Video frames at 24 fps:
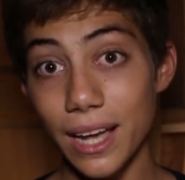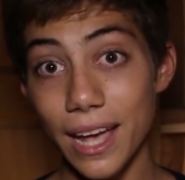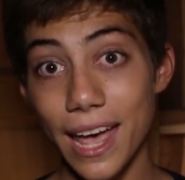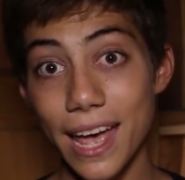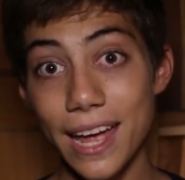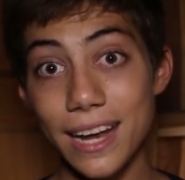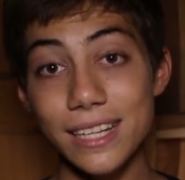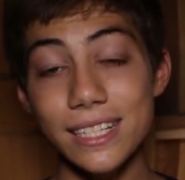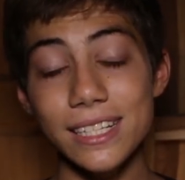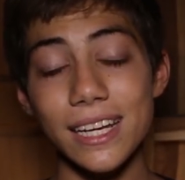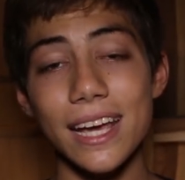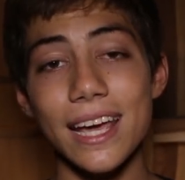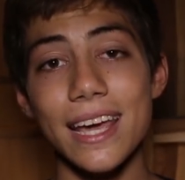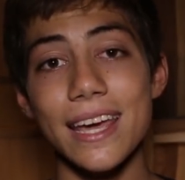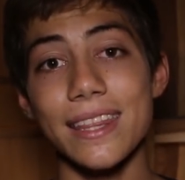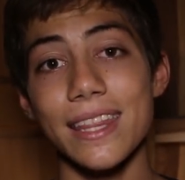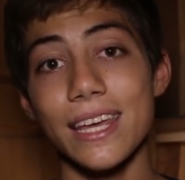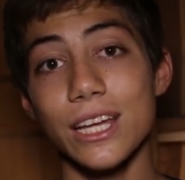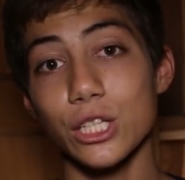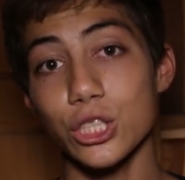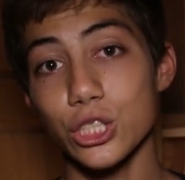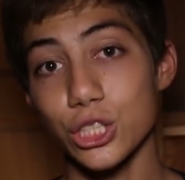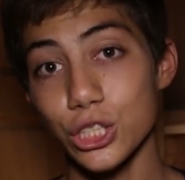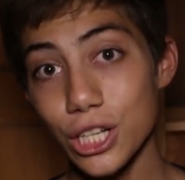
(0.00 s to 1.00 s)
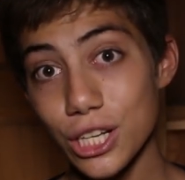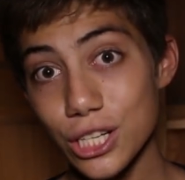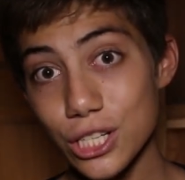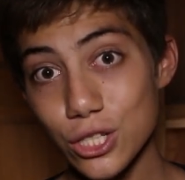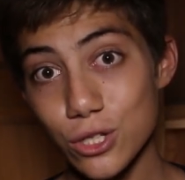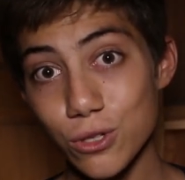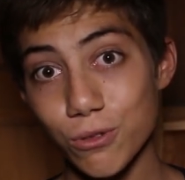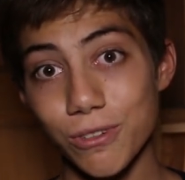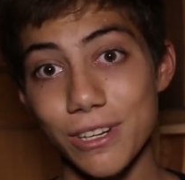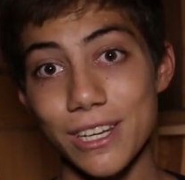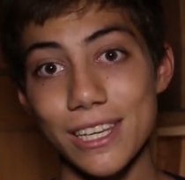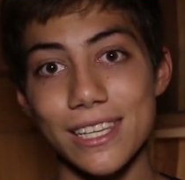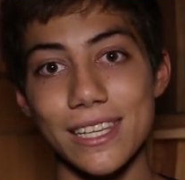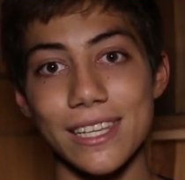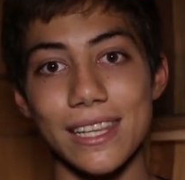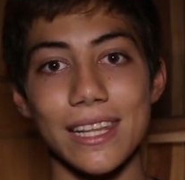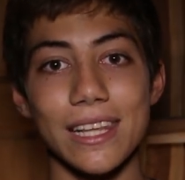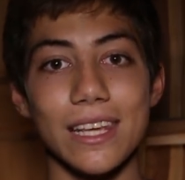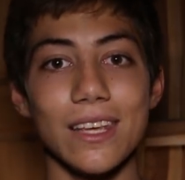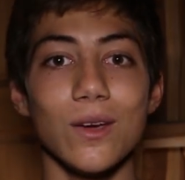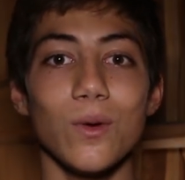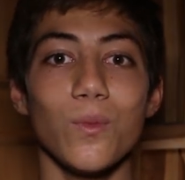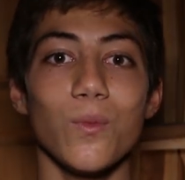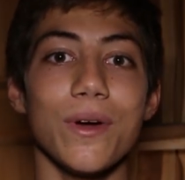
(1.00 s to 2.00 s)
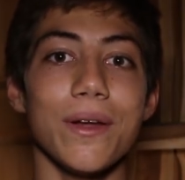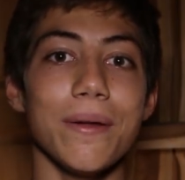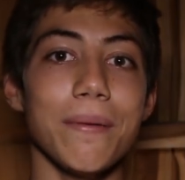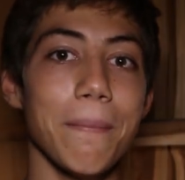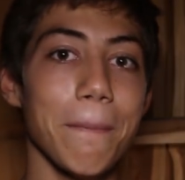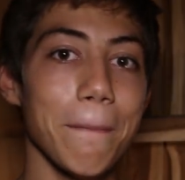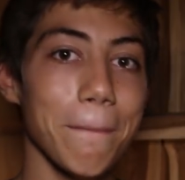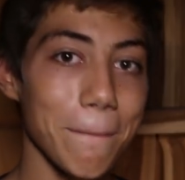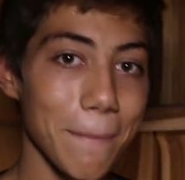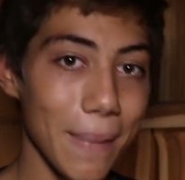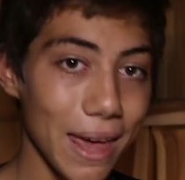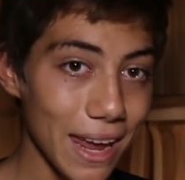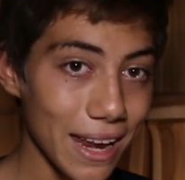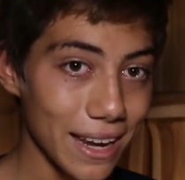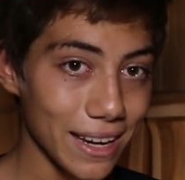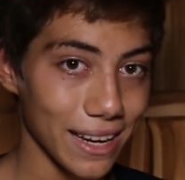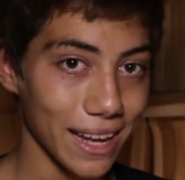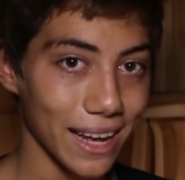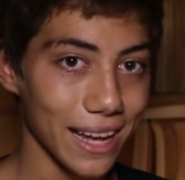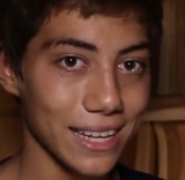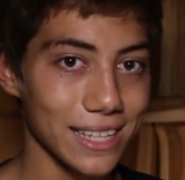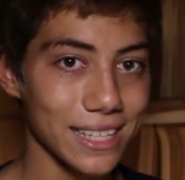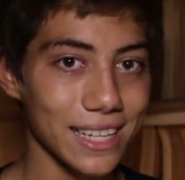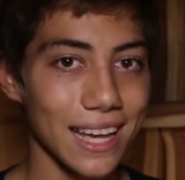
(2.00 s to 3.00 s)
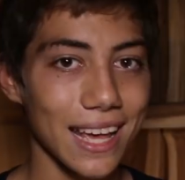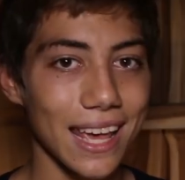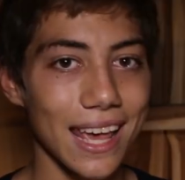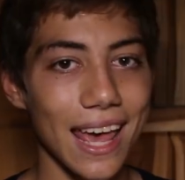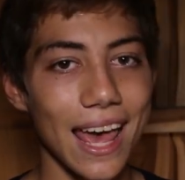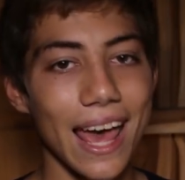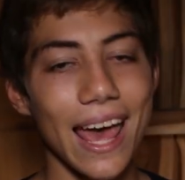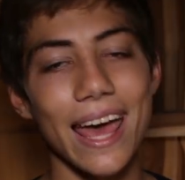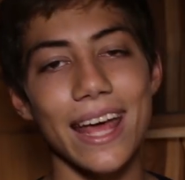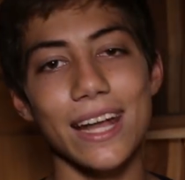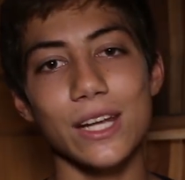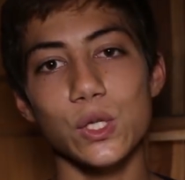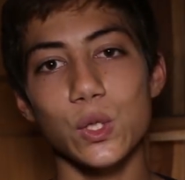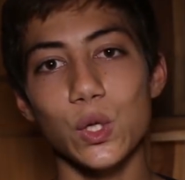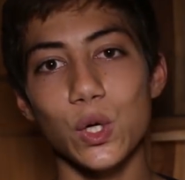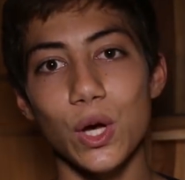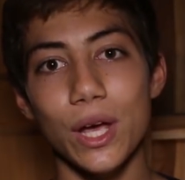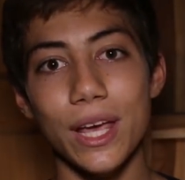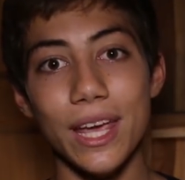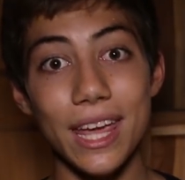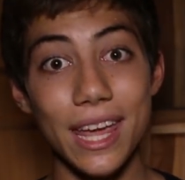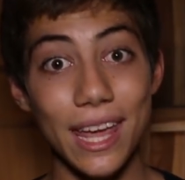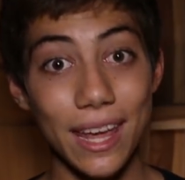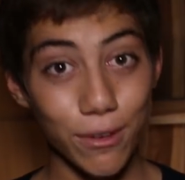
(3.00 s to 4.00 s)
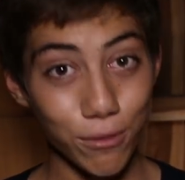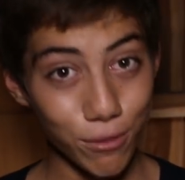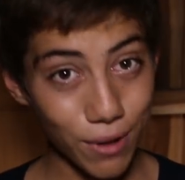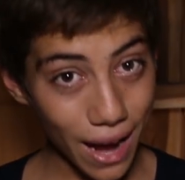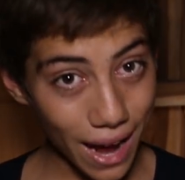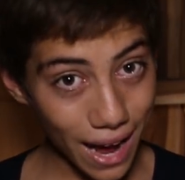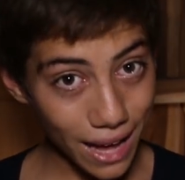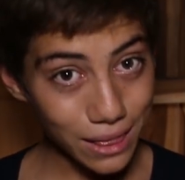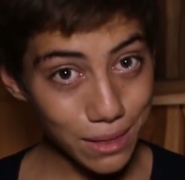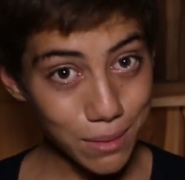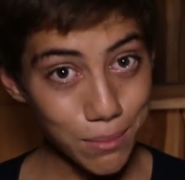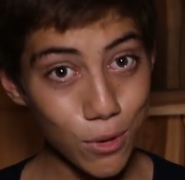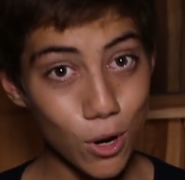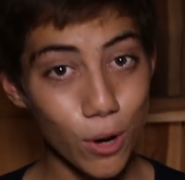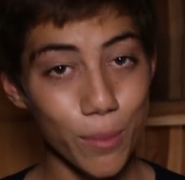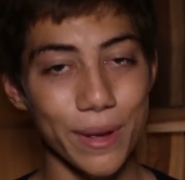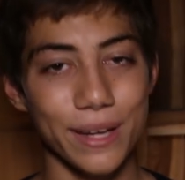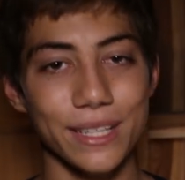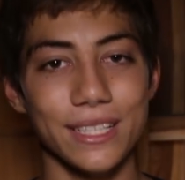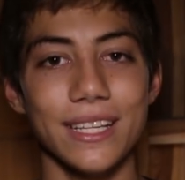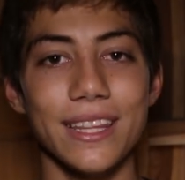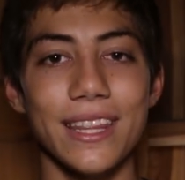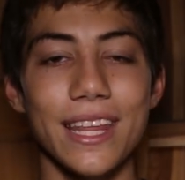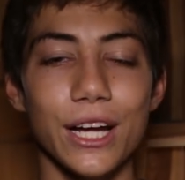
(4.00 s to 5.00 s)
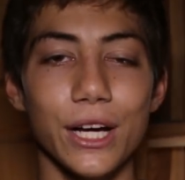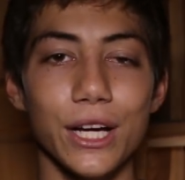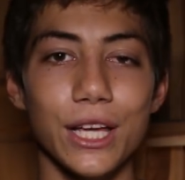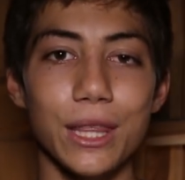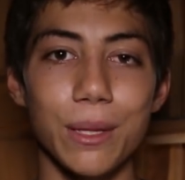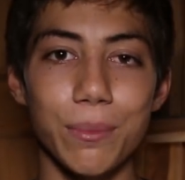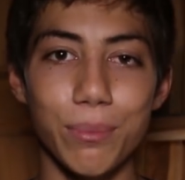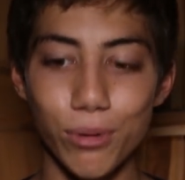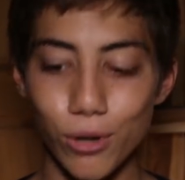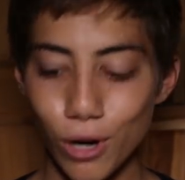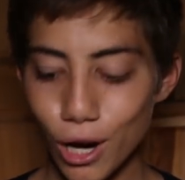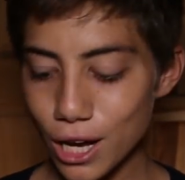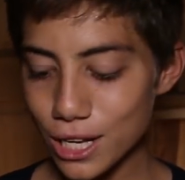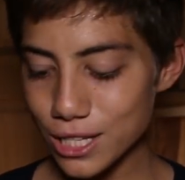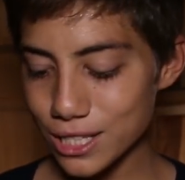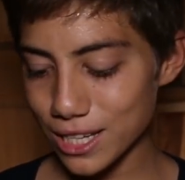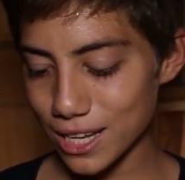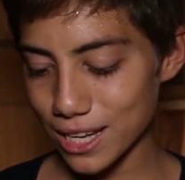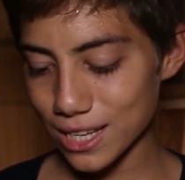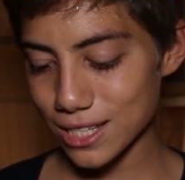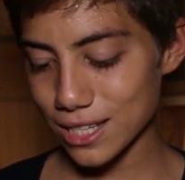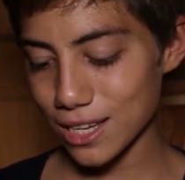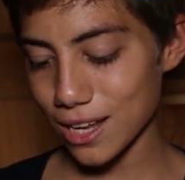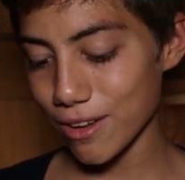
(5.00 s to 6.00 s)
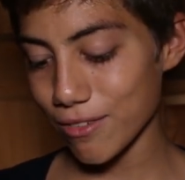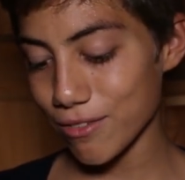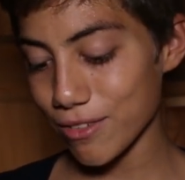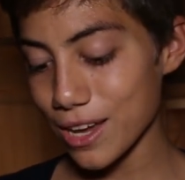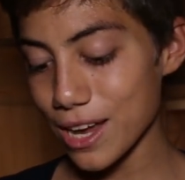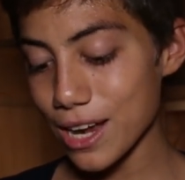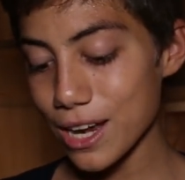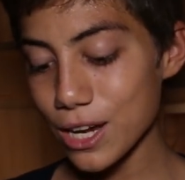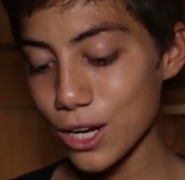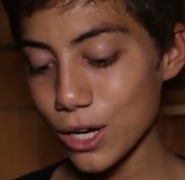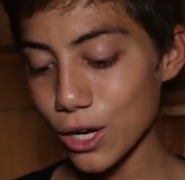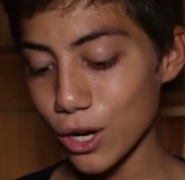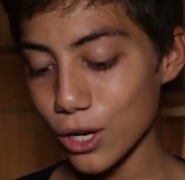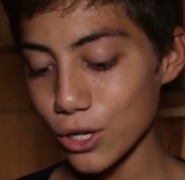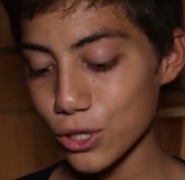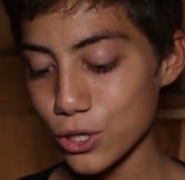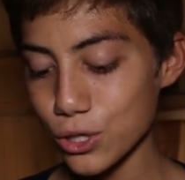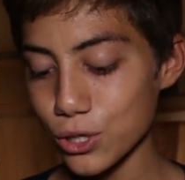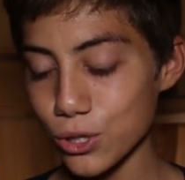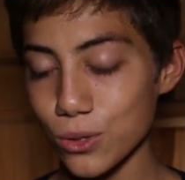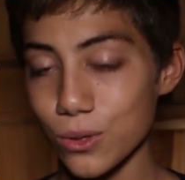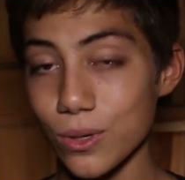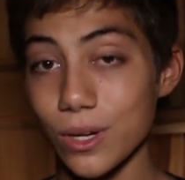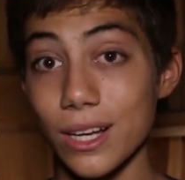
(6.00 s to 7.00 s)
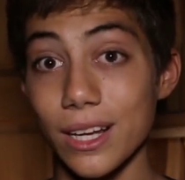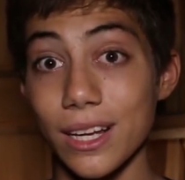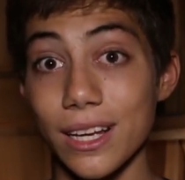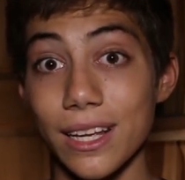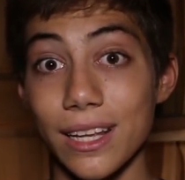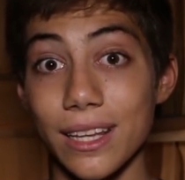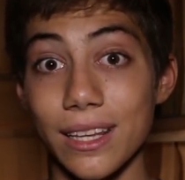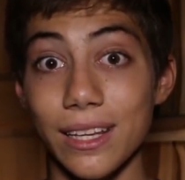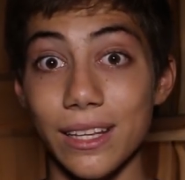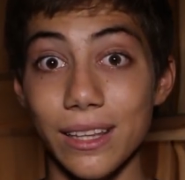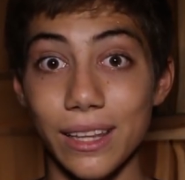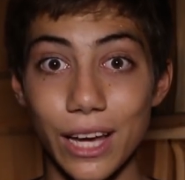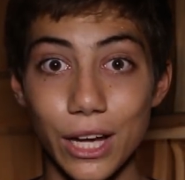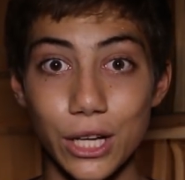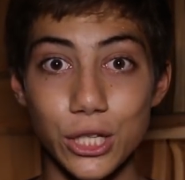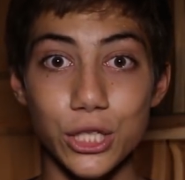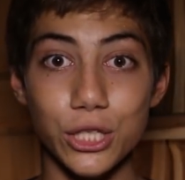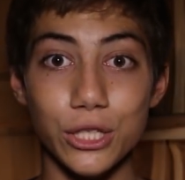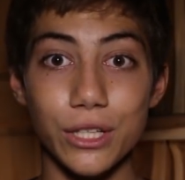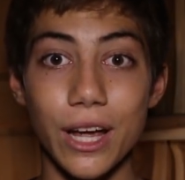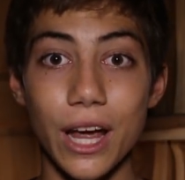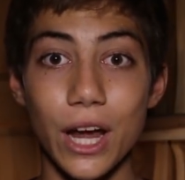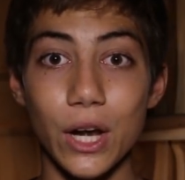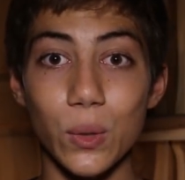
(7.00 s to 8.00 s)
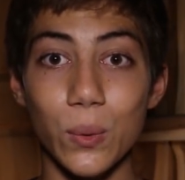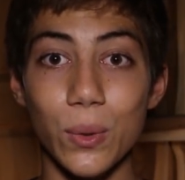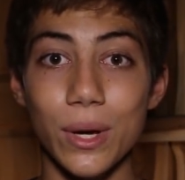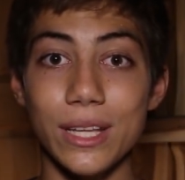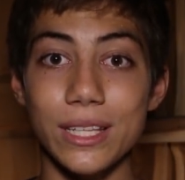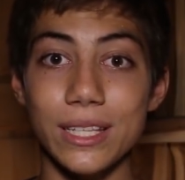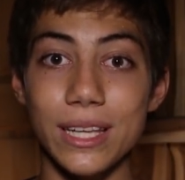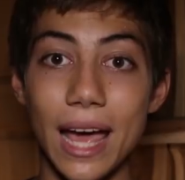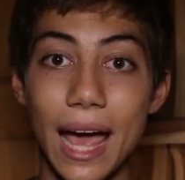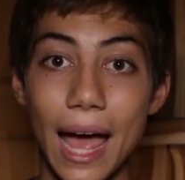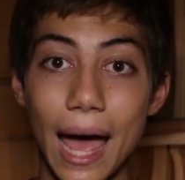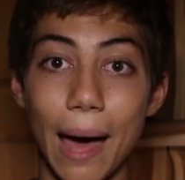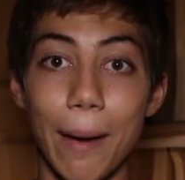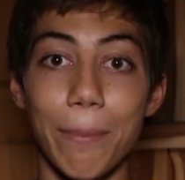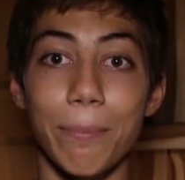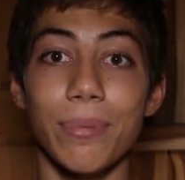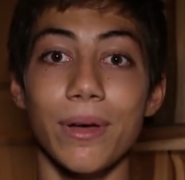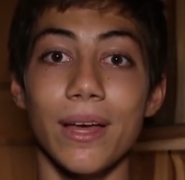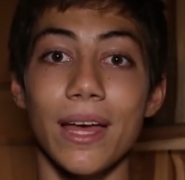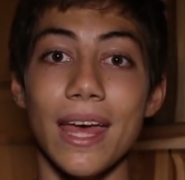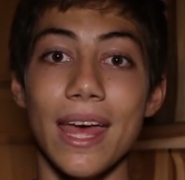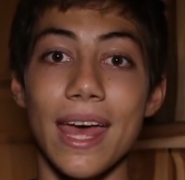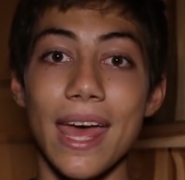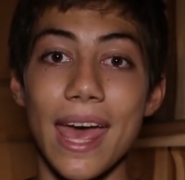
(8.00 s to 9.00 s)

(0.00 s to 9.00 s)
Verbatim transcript: And they just recently went mainnet. And at the moment, they're in the process of getting onto the Ledger Nano S app.